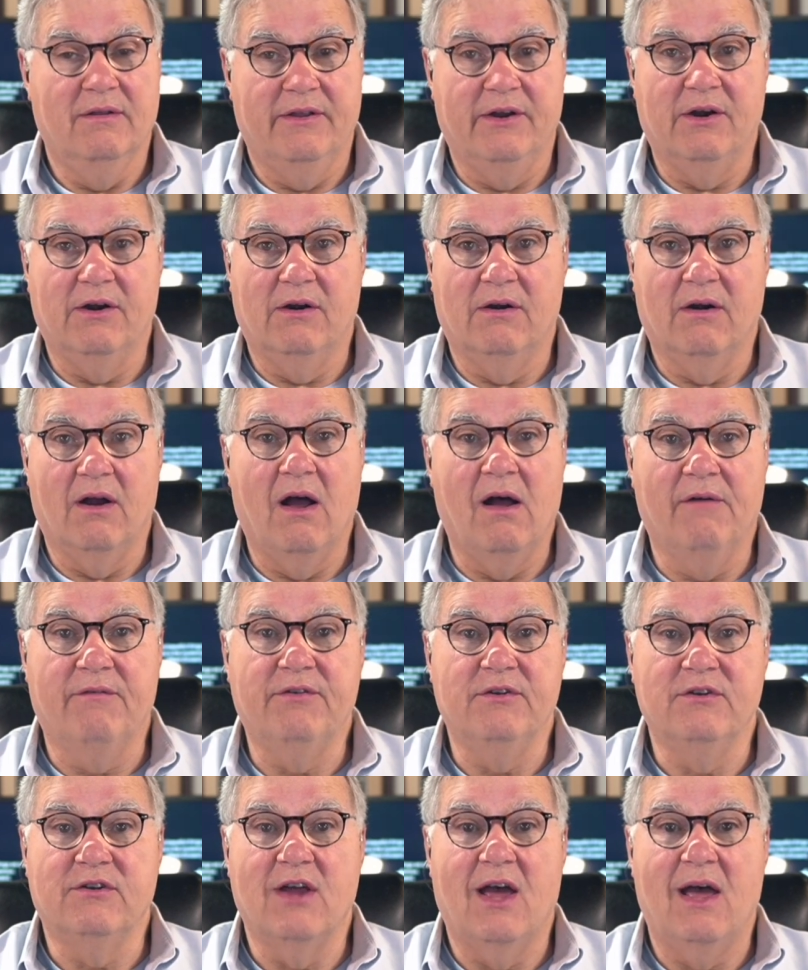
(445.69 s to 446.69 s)
There are
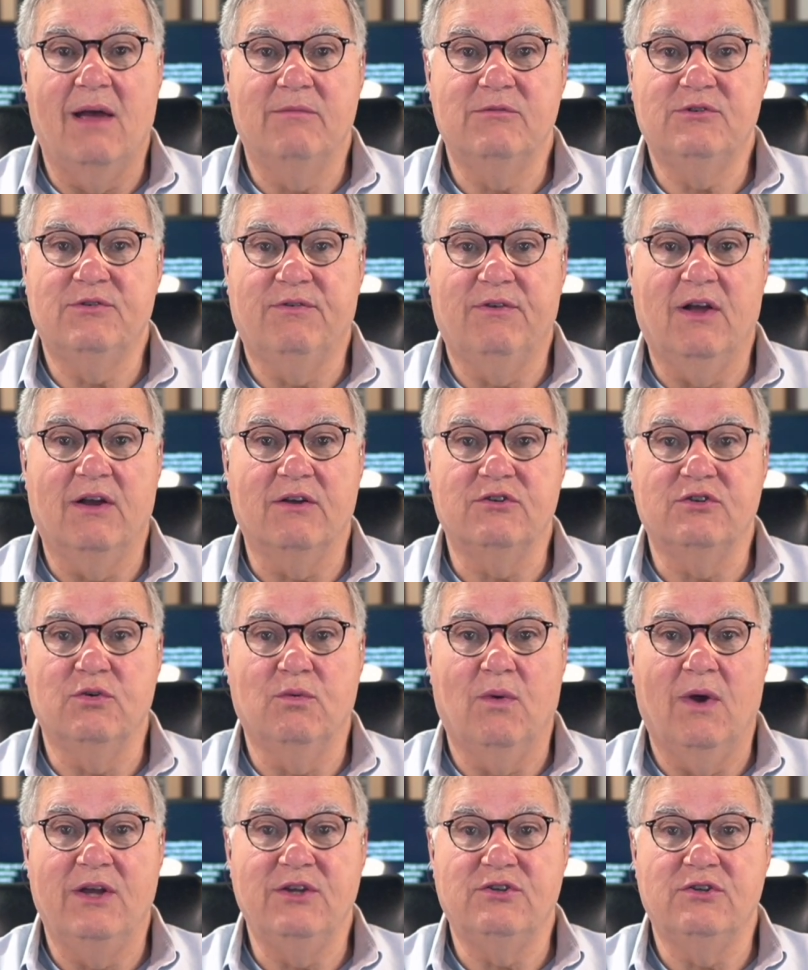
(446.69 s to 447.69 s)
oftentimes
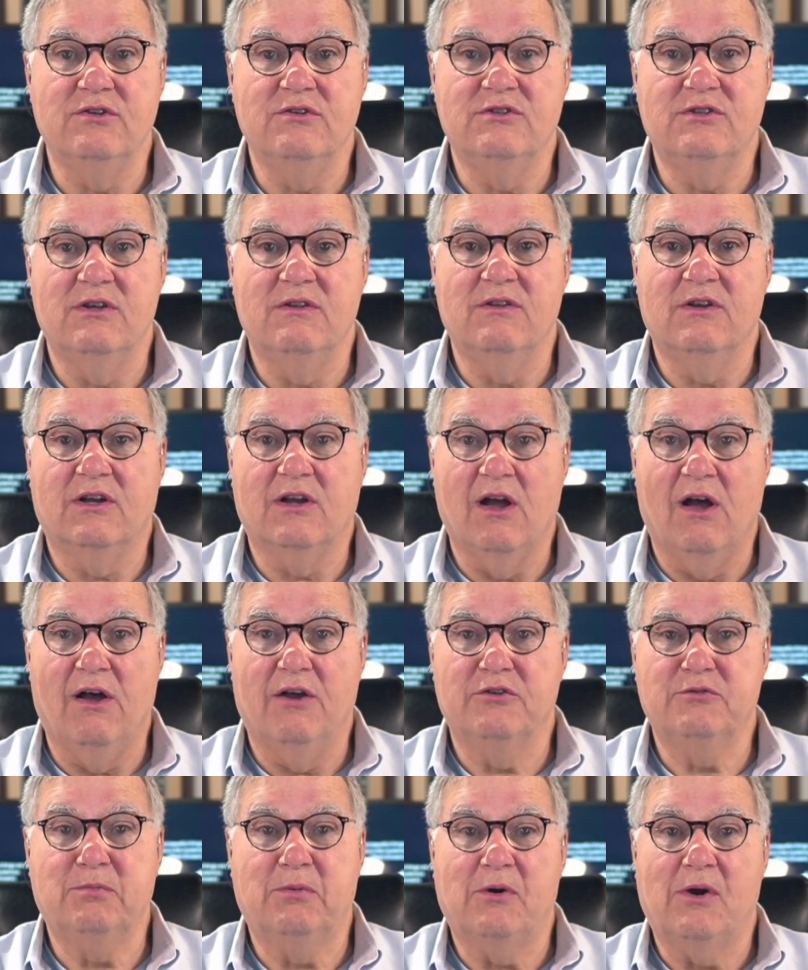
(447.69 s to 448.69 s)
fluctuations in the
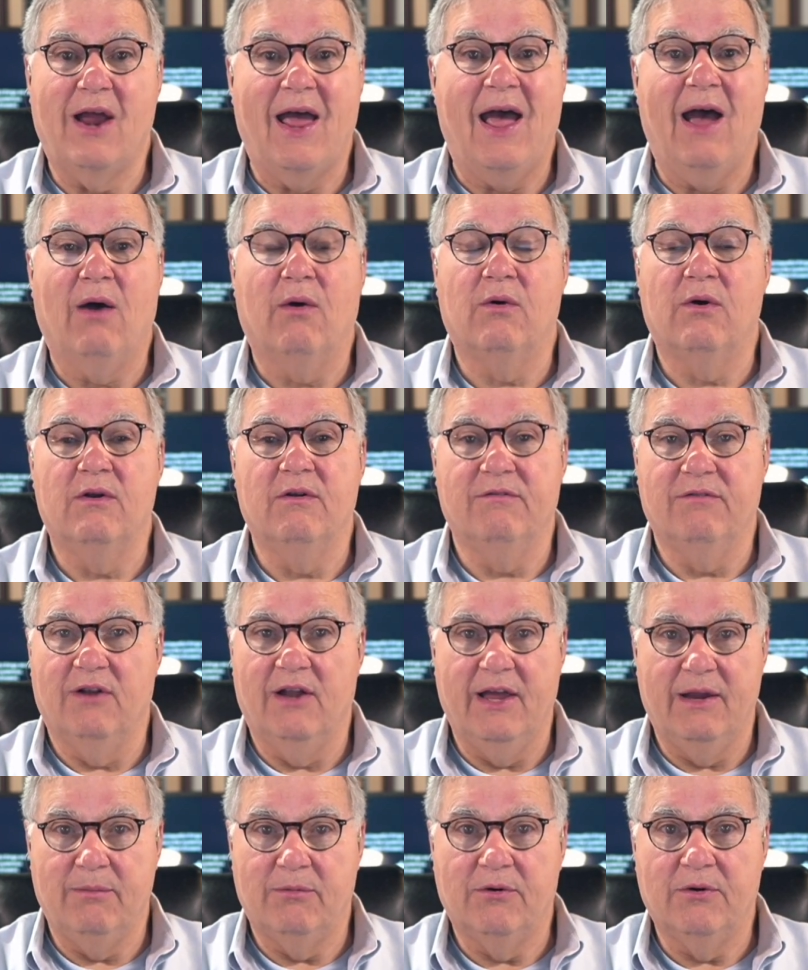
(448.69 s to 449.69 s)
cost per hour of
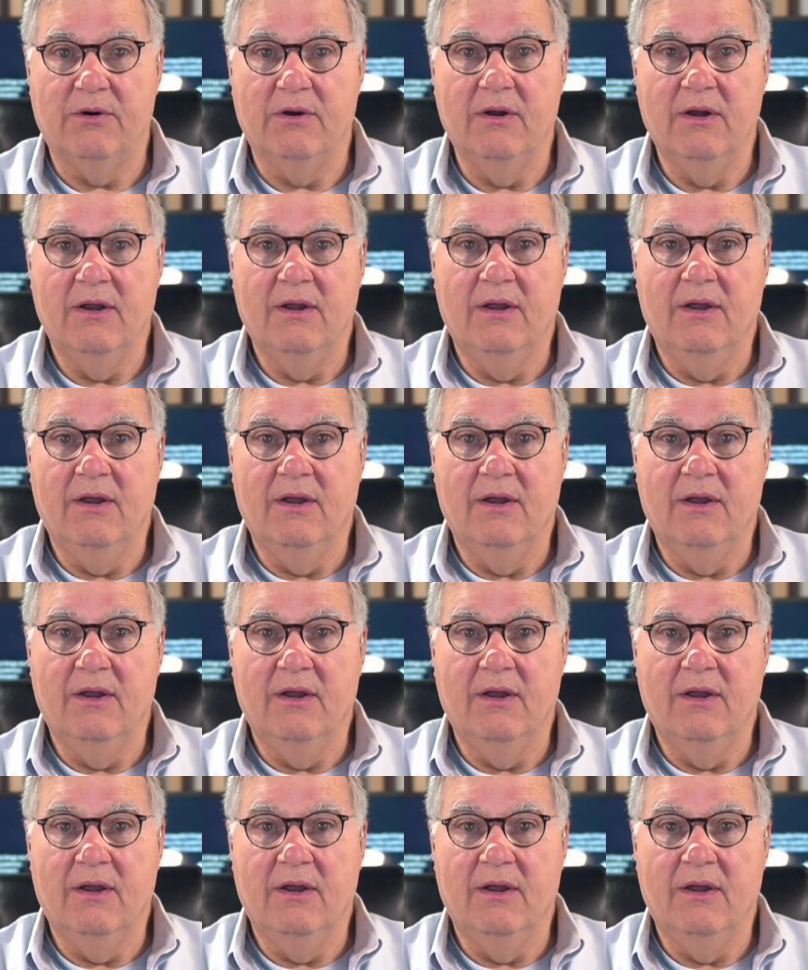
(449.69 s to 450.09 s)
labor.